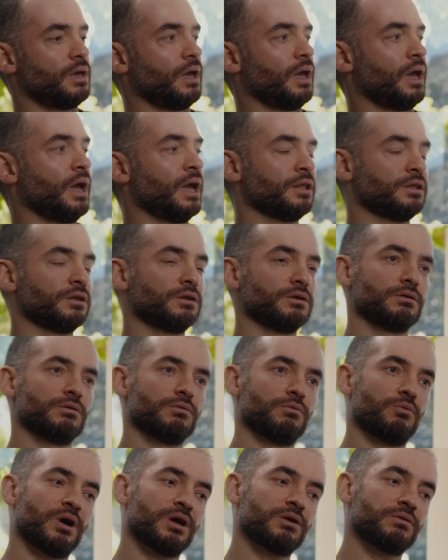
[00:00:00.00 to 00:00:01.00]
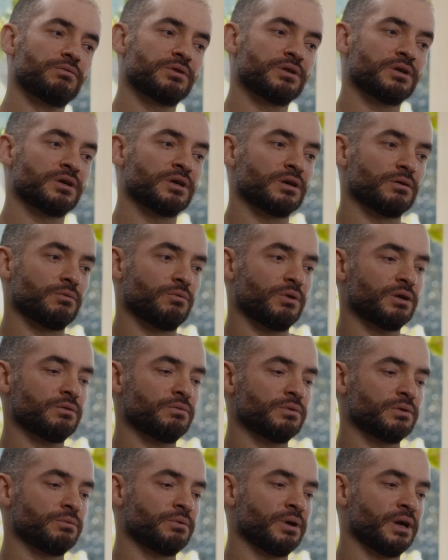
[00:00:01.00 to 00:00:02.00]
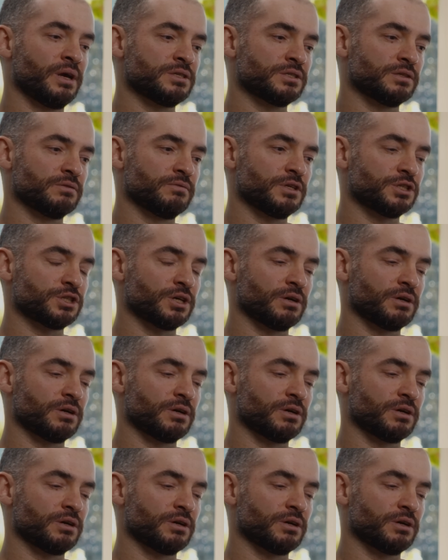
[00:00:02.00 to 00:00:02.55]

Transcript: And one of the one of the ways in which